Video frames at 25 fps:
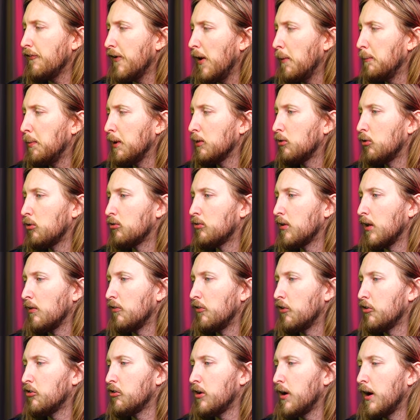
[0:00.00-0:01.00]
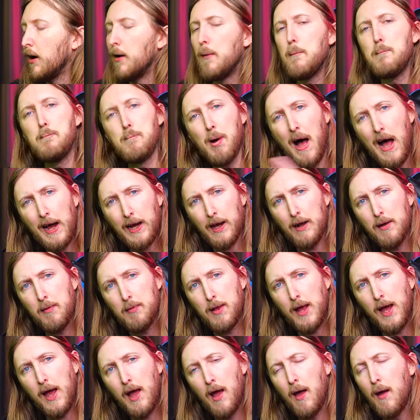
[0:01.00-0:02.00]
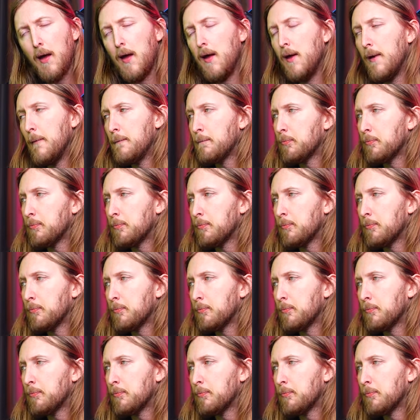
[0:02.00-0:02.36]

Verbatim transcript: fair bit to Silverchair back in the day.